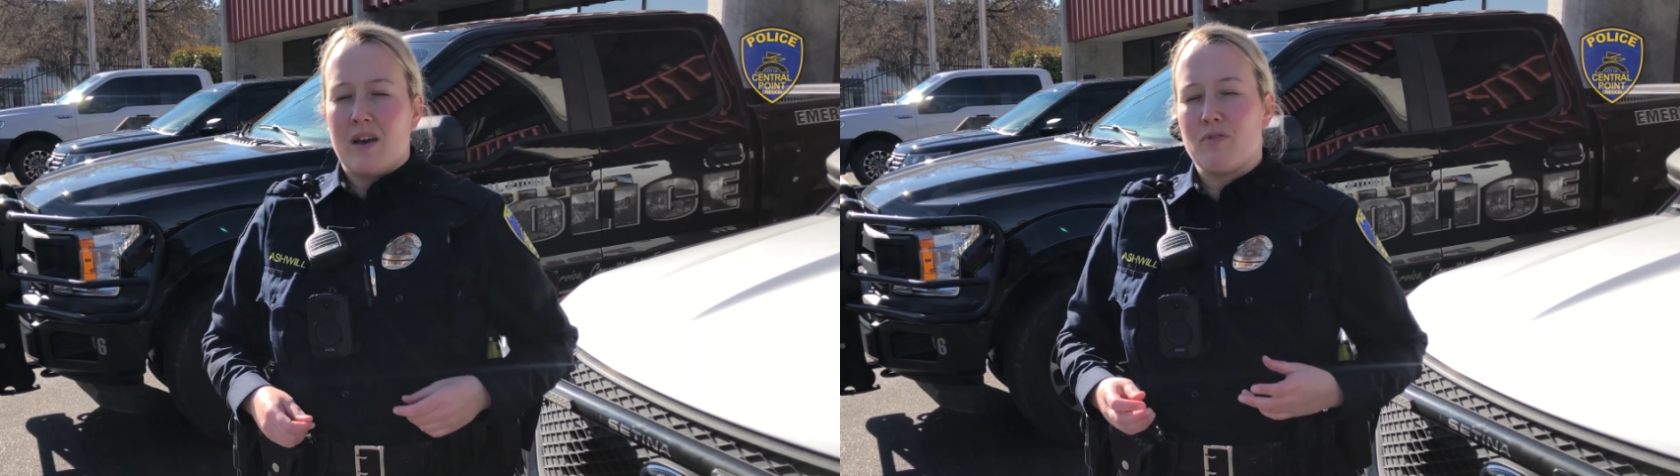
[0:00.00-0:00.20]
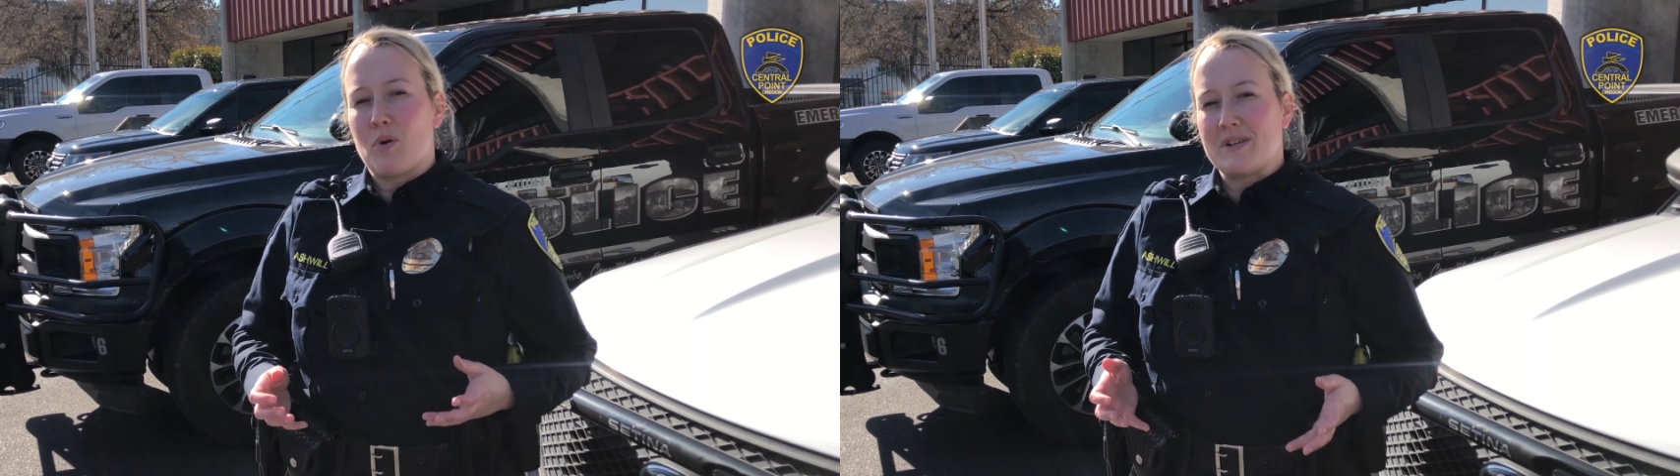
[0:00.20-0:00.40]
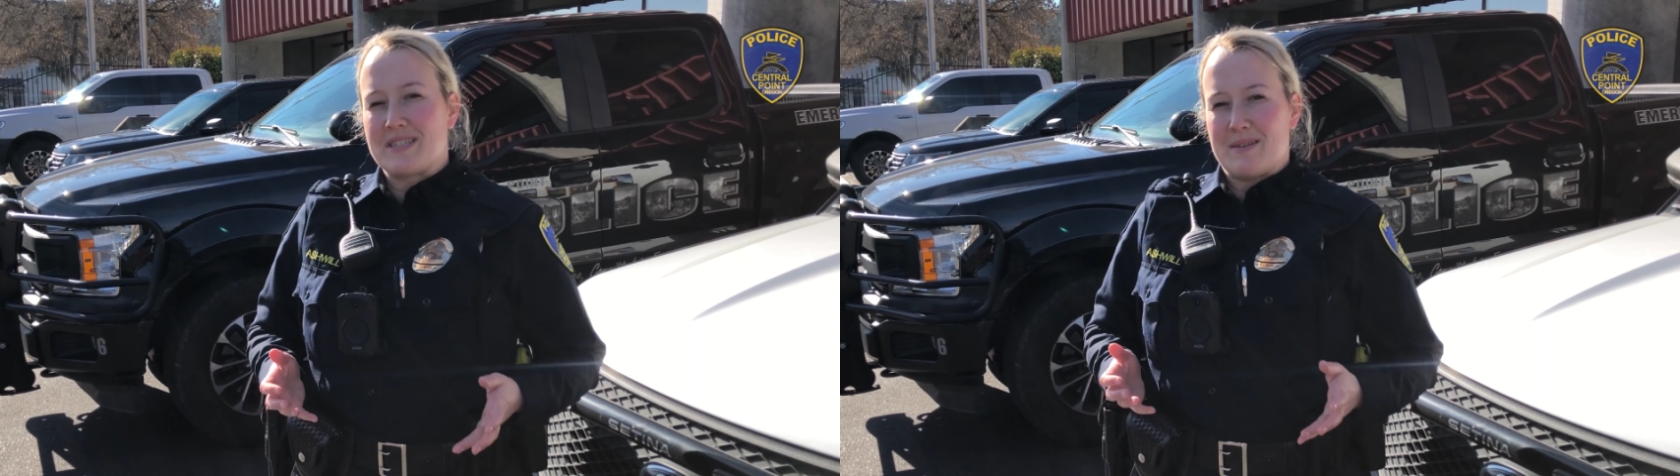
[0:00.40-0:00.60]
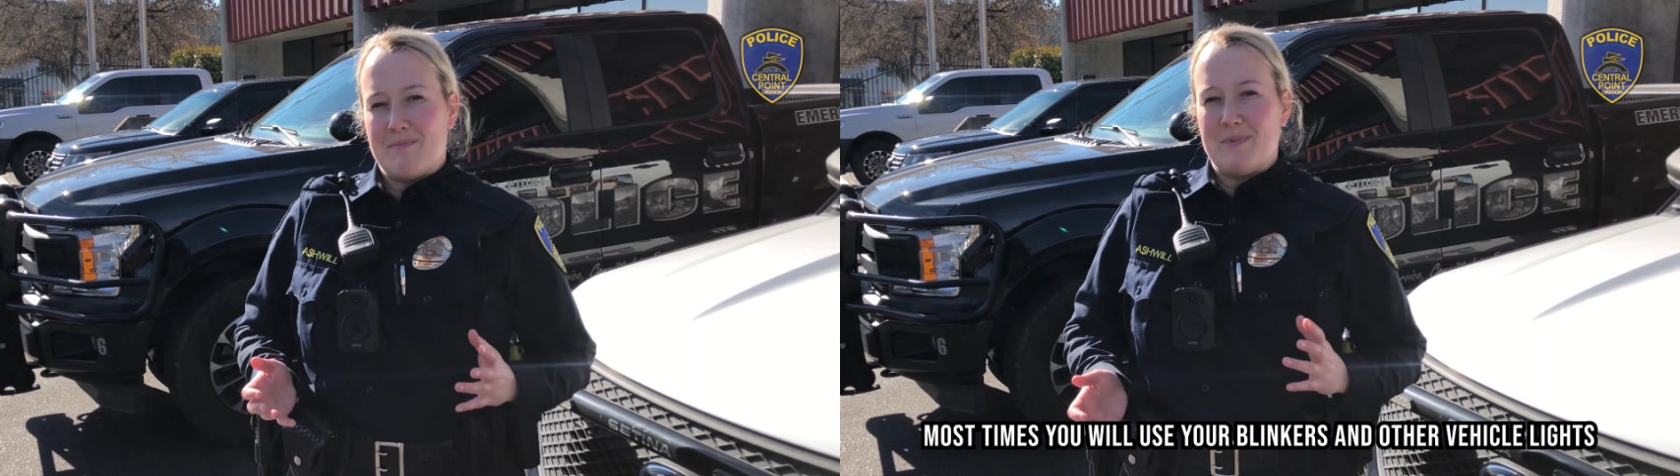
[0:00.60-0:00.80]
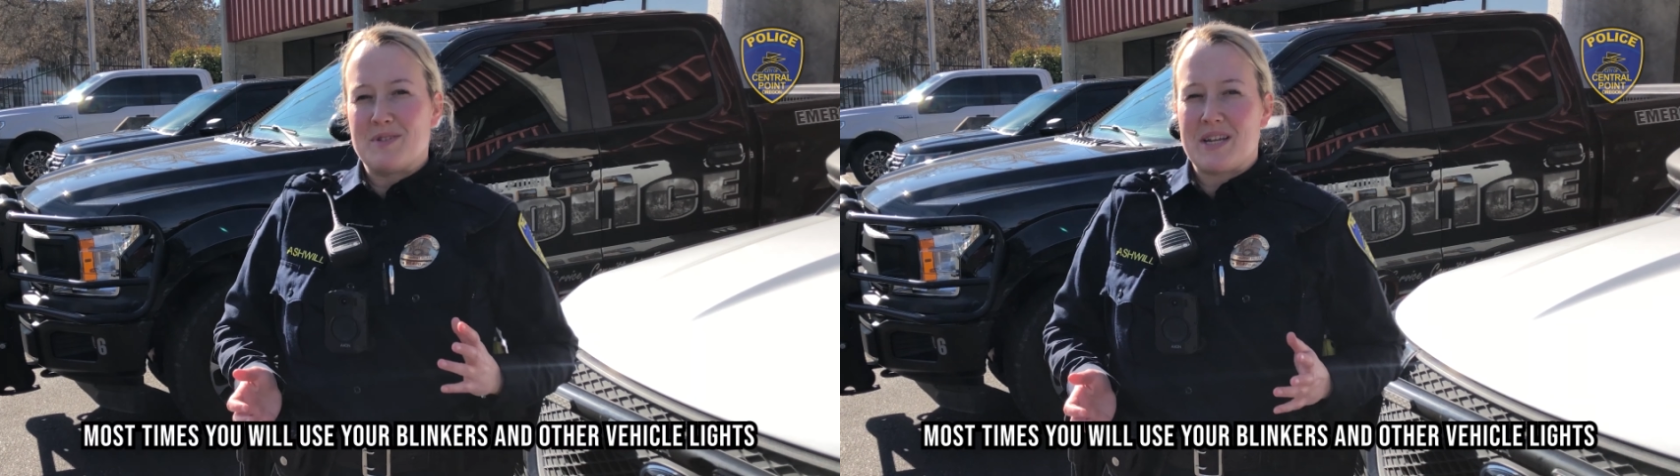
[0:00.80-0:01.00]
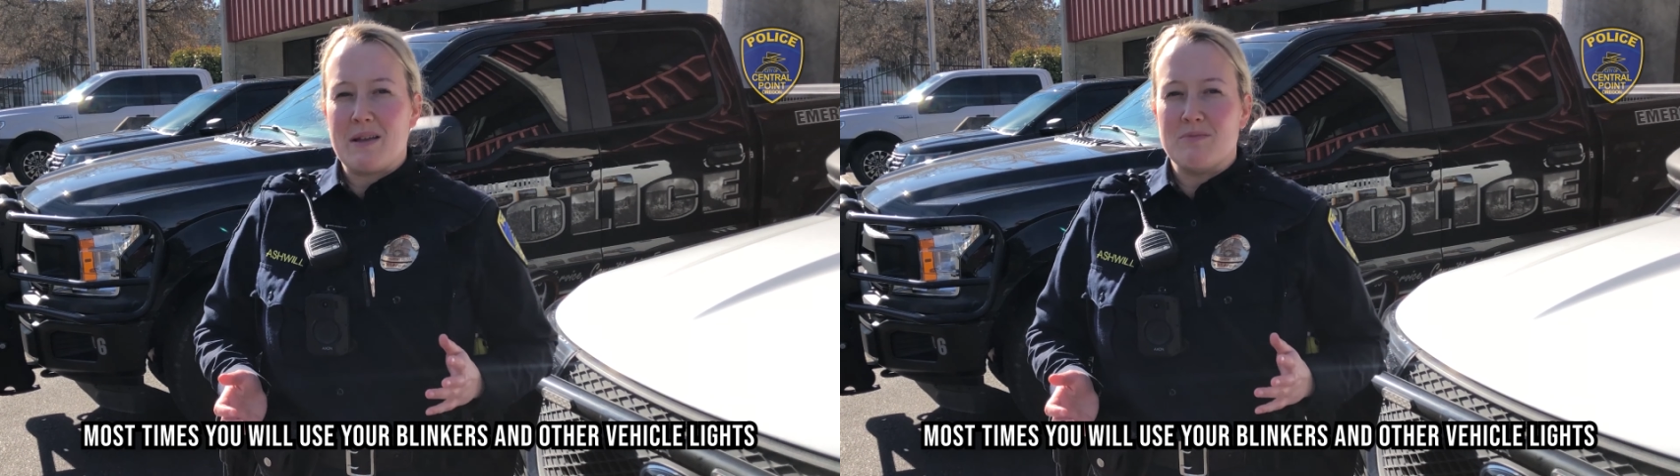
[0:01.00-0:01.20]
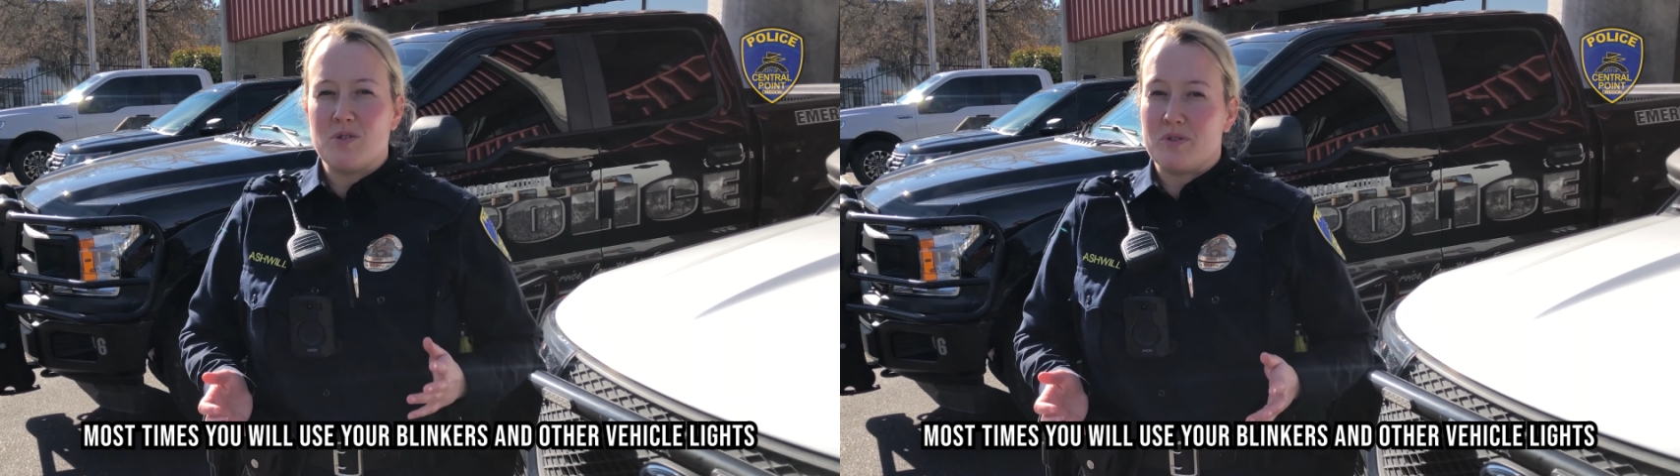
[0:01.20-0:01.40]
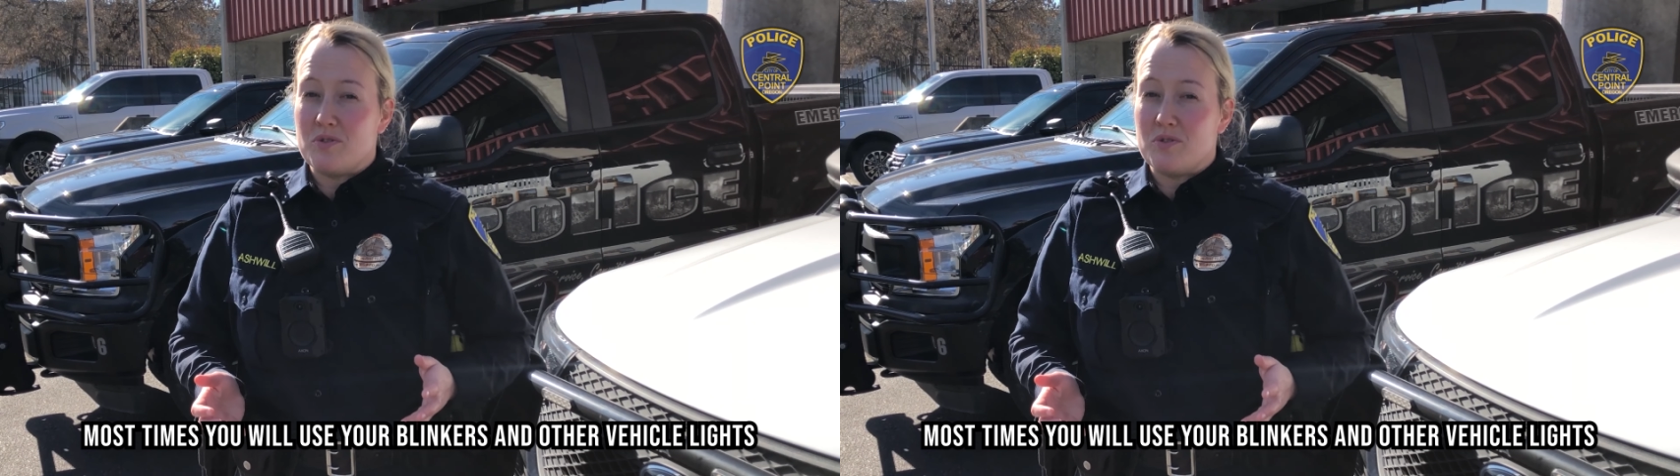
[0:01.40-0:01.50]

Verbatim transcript: Of course, most times you'll